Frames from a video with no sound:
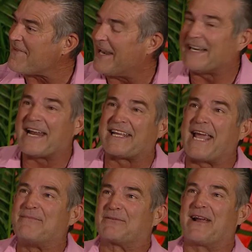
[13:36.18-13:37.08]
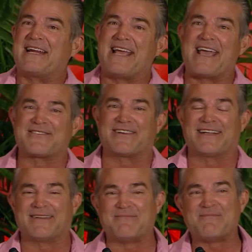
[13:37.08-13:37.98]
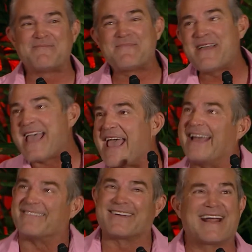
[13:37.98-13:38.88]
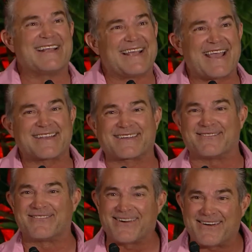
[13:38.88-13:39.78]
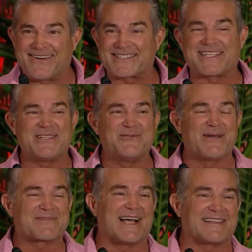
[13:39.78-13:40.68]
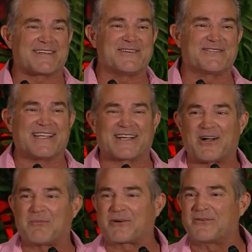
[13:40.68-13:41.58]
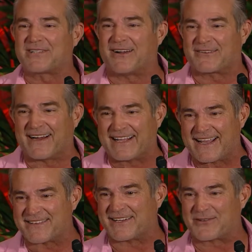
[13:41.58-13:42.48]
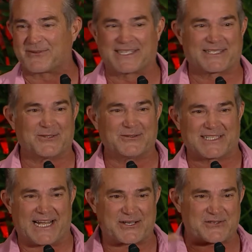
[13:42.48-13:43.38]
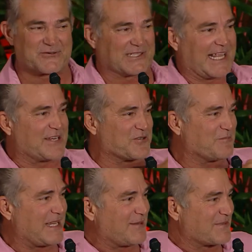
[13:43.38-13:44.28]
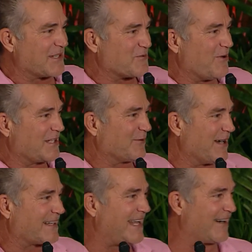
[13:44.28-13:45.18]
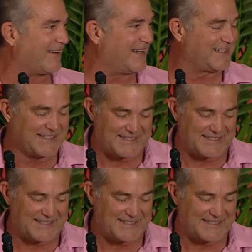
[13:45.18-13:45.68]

And then came the radiation, and man, radiation, woo! See, UM's got this new thing called proton radiation that's really cool. It like shoots laser beams in this one direct area,